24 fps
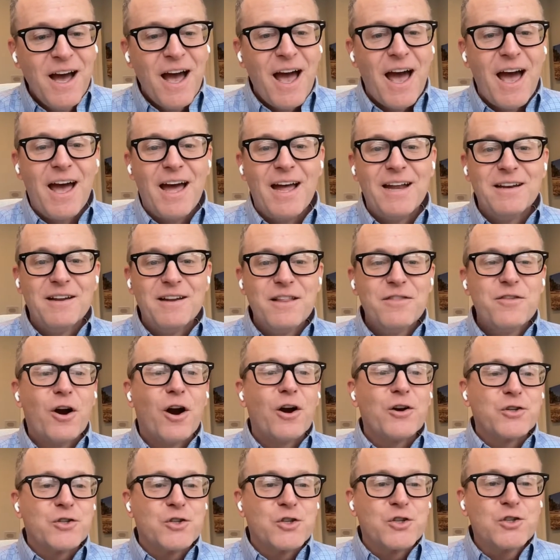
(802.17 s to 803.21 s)
And there are
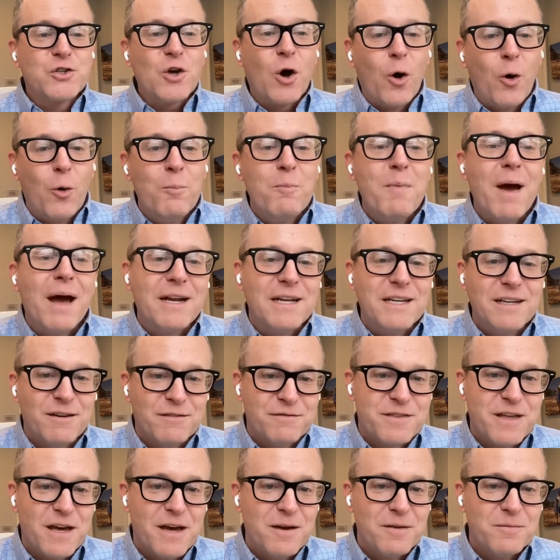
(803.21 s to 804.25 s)
so many of
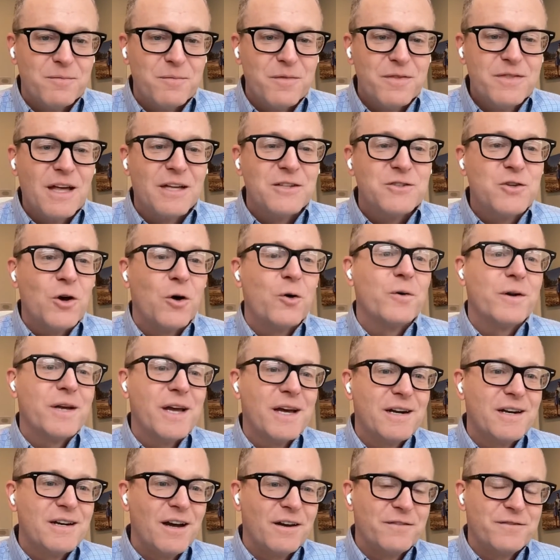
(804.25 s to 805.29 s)
them that don't get
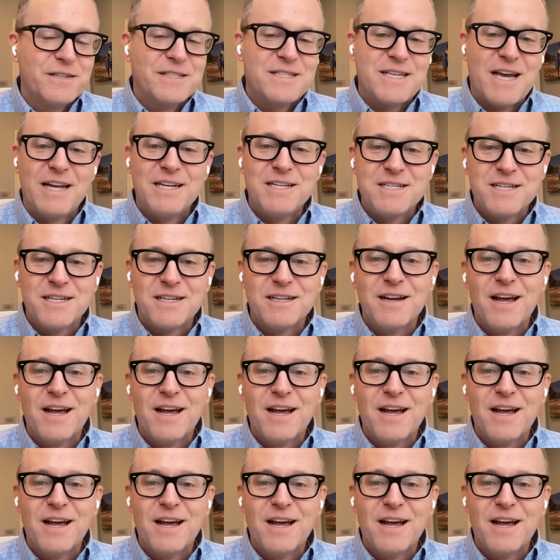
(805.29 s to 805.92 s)
enough attention.